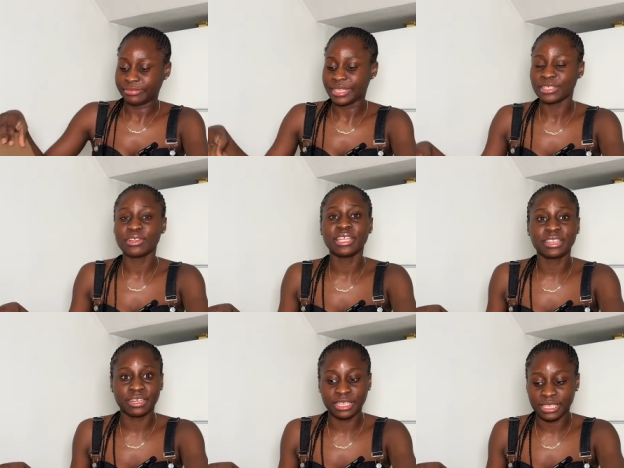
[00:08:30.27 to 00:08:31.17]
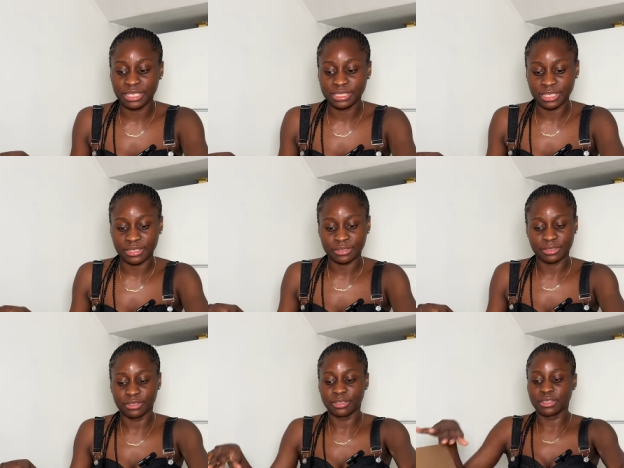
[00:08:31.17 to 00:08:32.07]
There's only three things here.
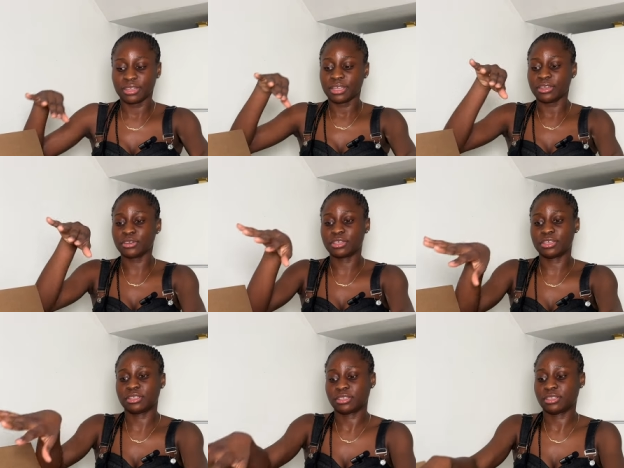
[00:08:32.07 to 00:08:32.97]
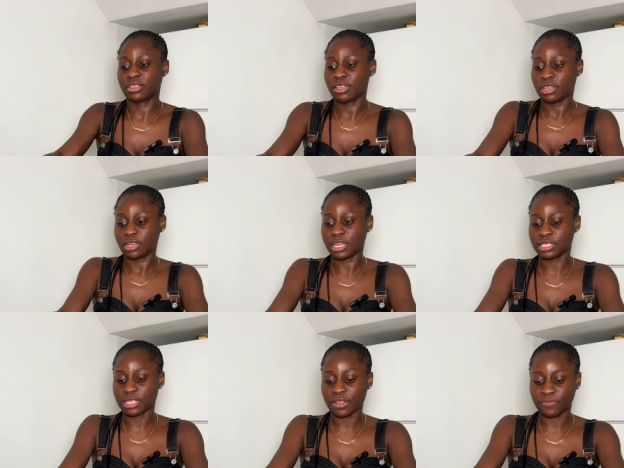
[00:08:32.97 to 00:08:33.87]
Okay, let's
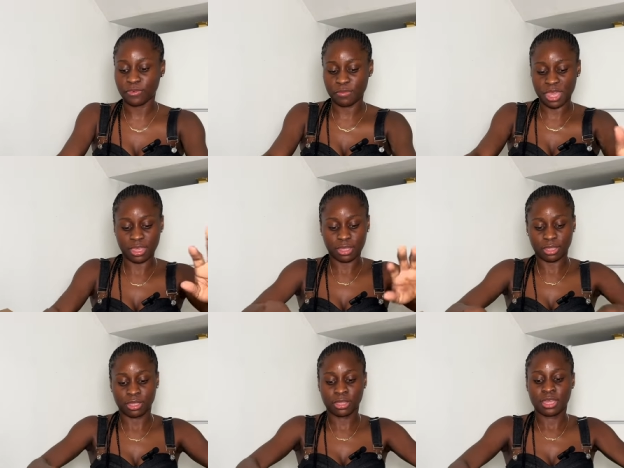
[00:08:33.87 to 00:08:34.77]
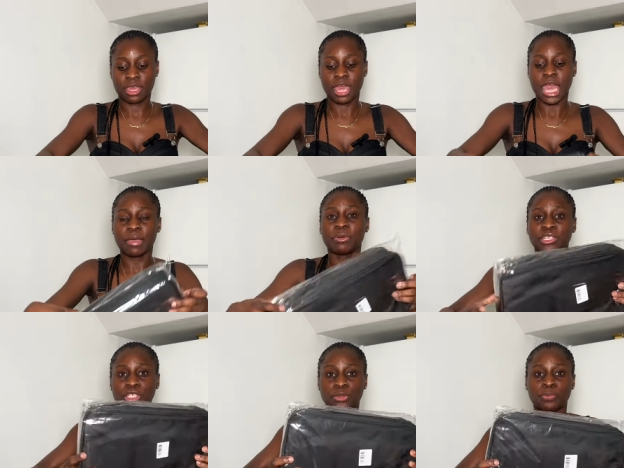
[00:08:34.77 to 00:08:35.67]
start from here. I bought
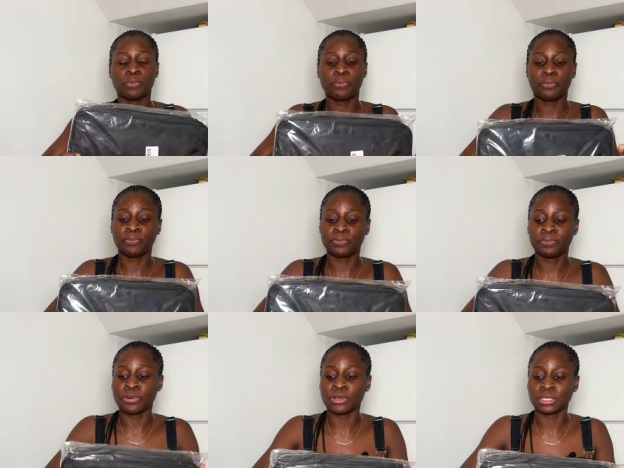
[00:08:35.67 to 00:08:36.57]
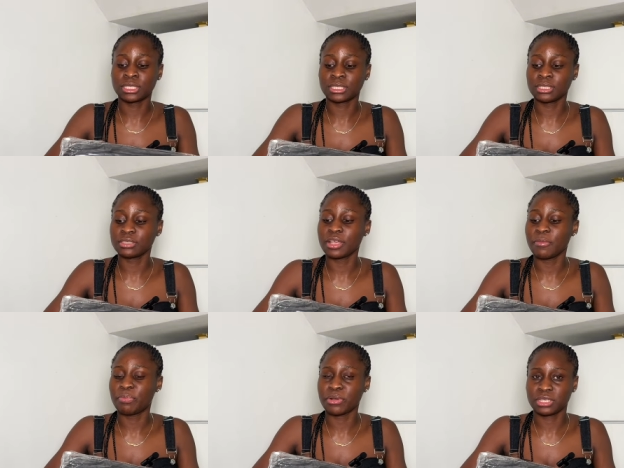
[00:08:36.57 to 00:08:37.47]
this purse it's not a
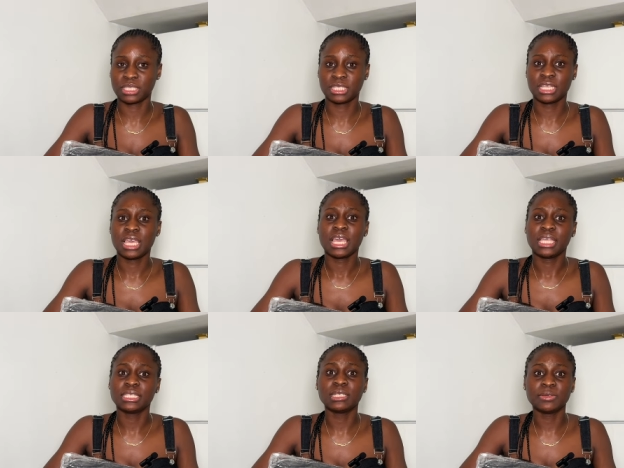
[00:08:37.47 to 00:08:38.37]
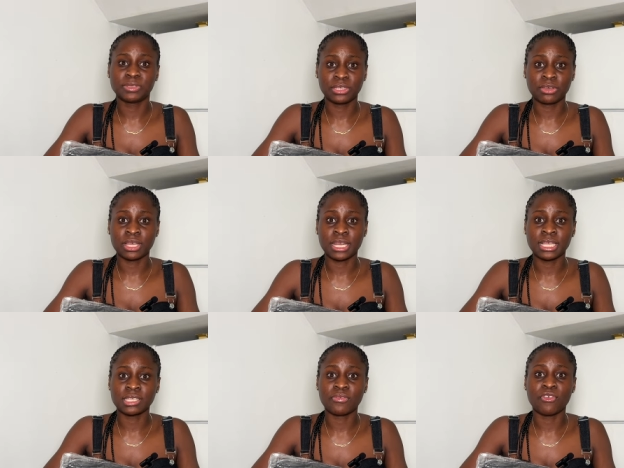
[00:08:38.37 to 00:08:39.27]
purse. It's a lipstick
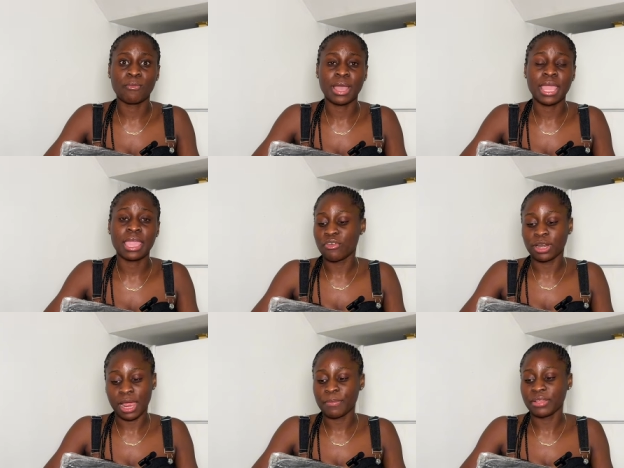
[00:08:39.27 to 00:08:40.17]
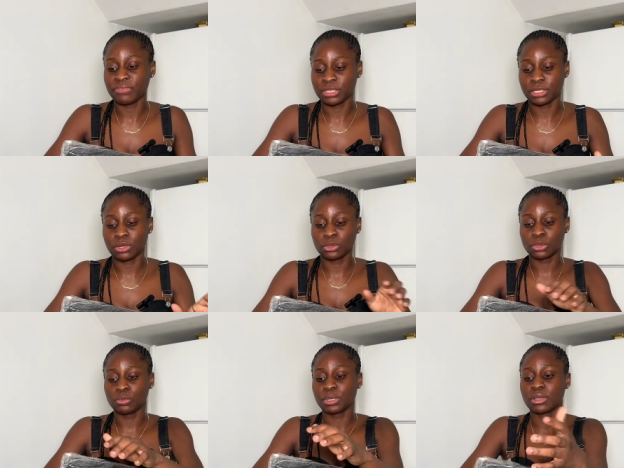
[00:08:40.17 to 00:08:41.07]
organizer for my for Glam by Fissy also
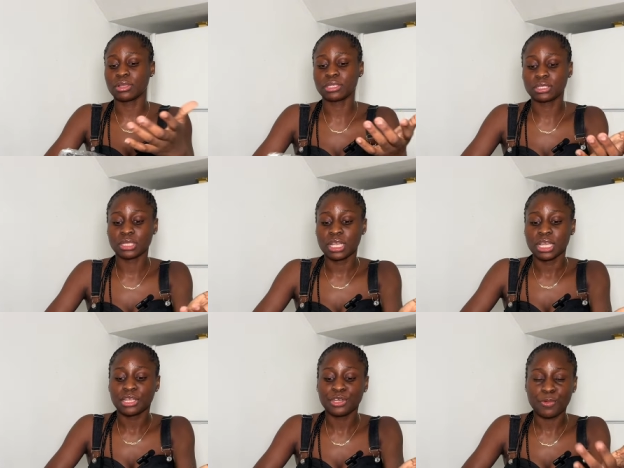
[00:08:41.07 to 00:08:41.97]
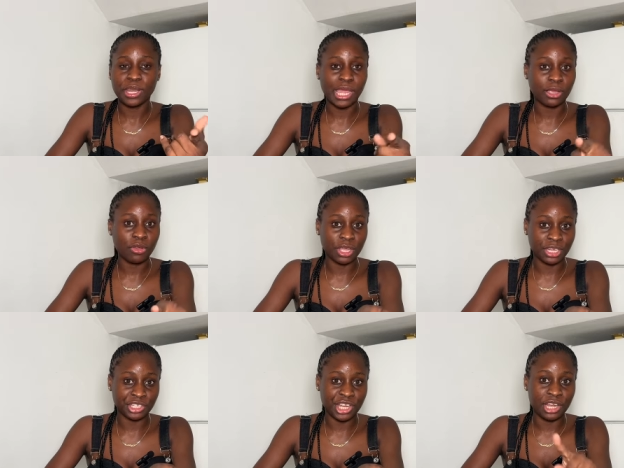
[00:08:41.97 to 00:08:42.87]
because the one I got
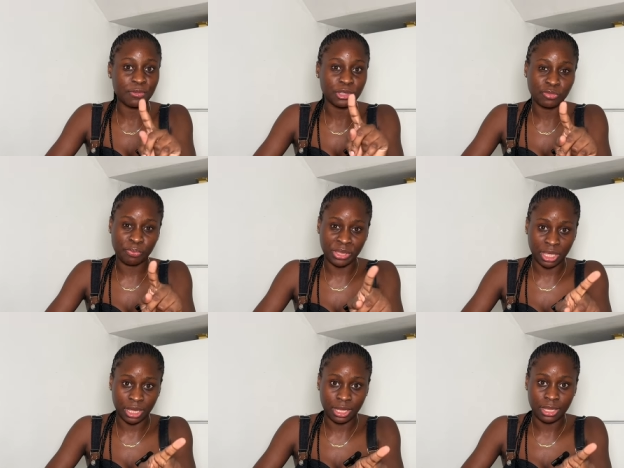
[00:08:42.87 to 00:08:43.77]
initially was pink.